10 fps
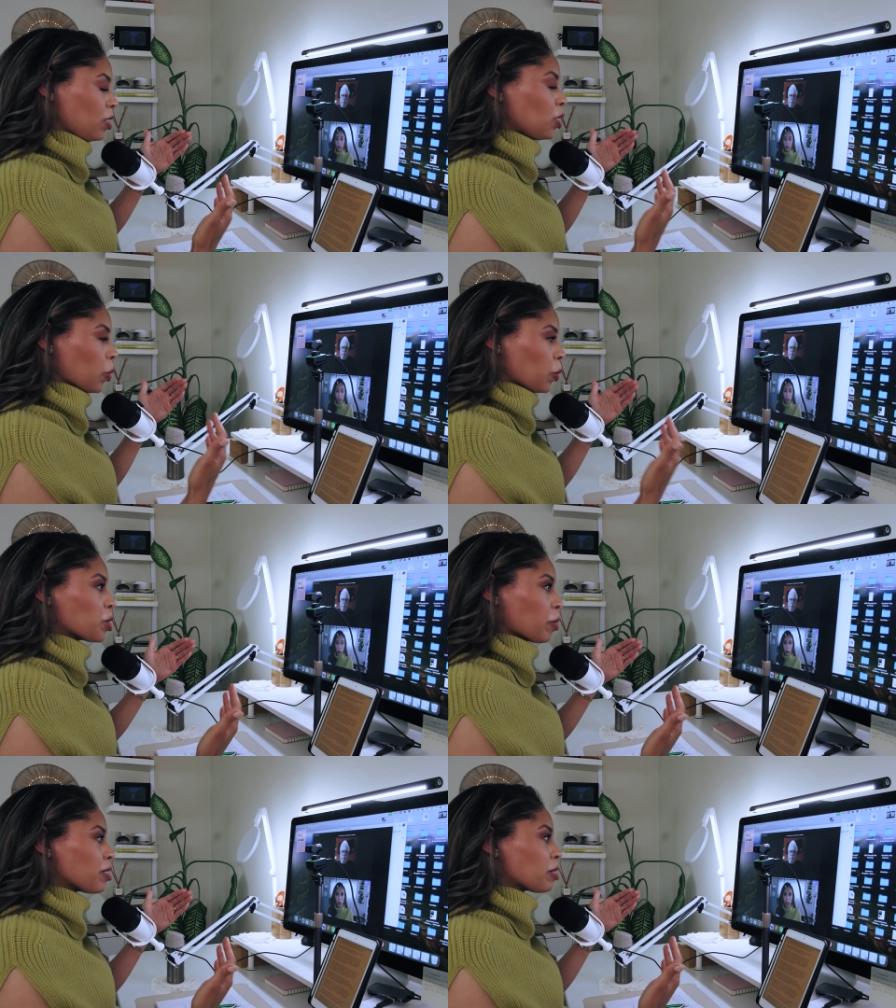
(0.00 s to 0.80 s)

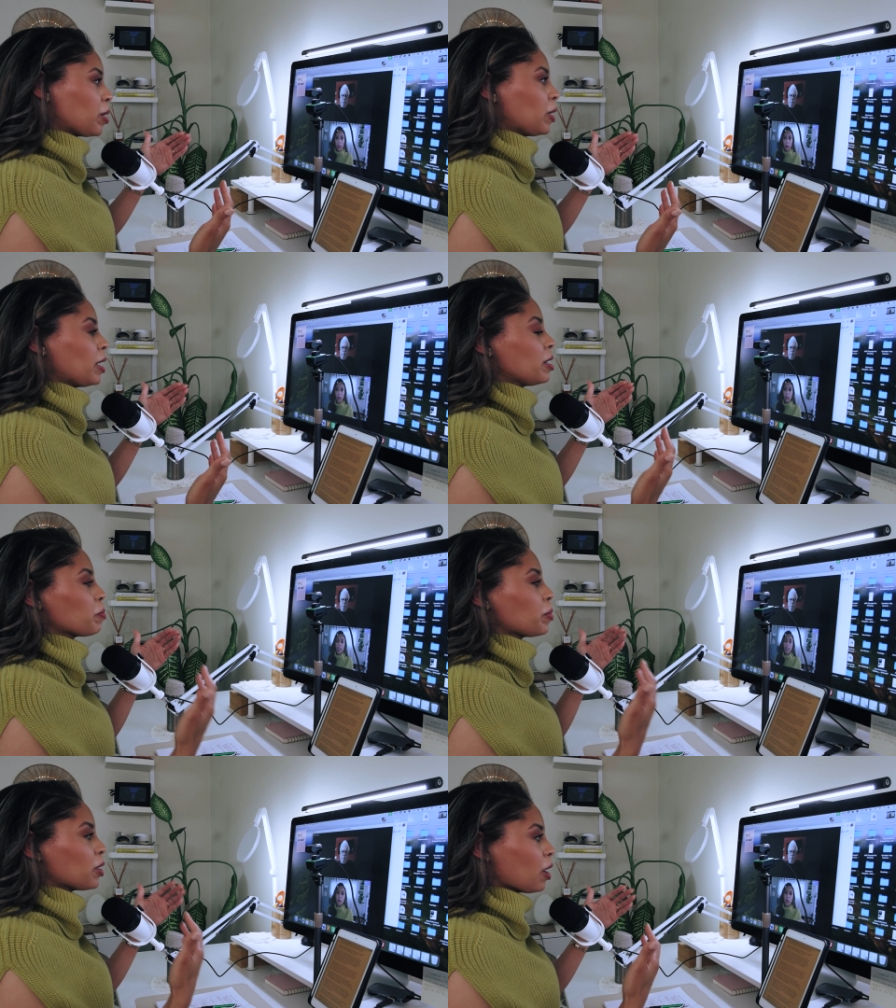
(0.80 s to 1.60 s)

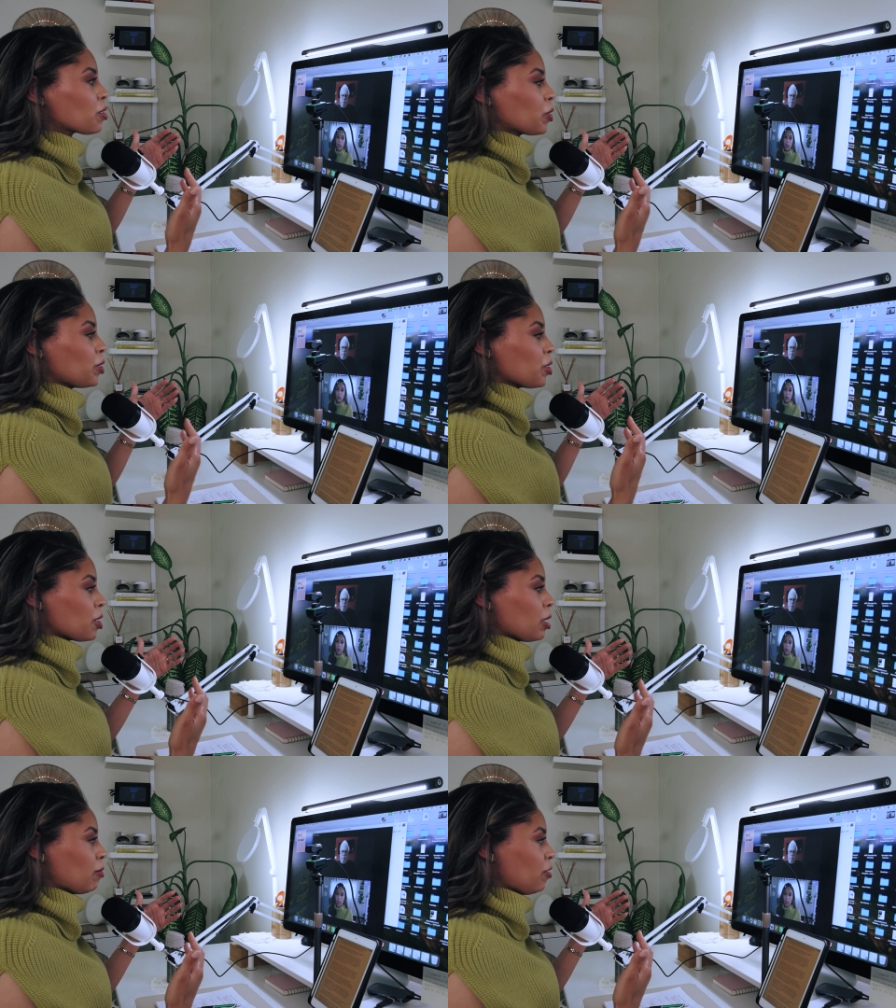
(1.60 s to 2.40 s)
responsibilities, but it
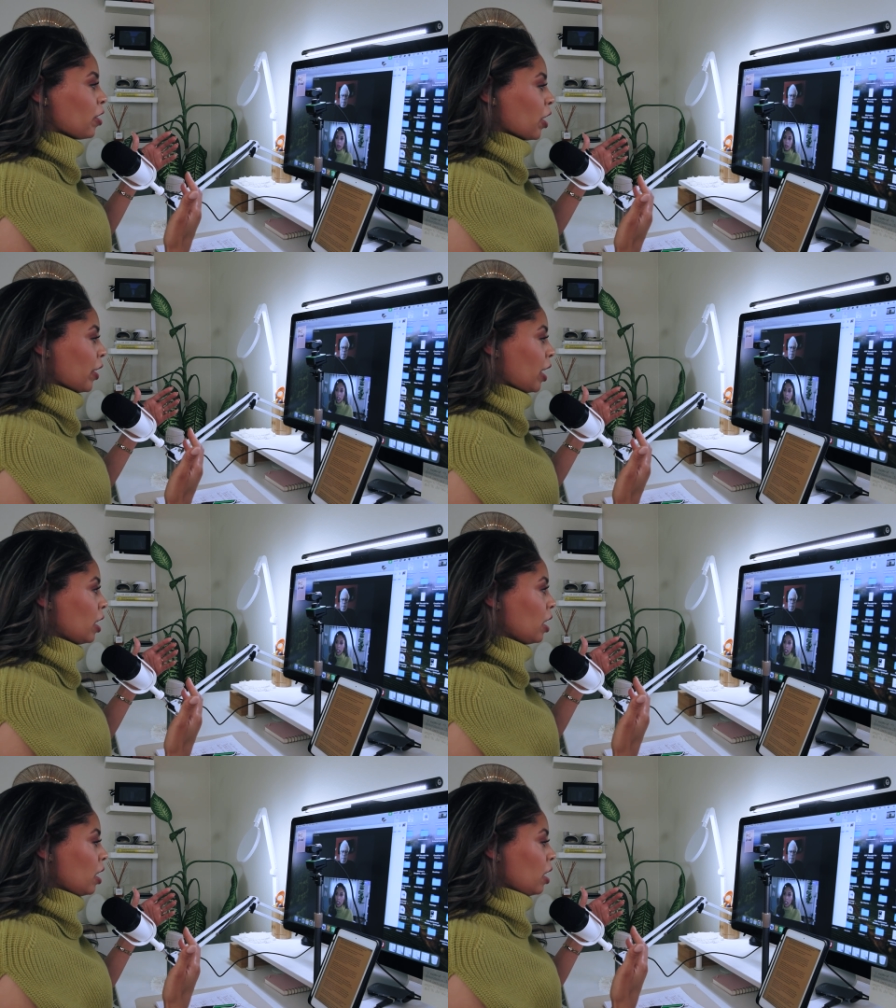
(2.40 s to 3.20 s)
just seemed very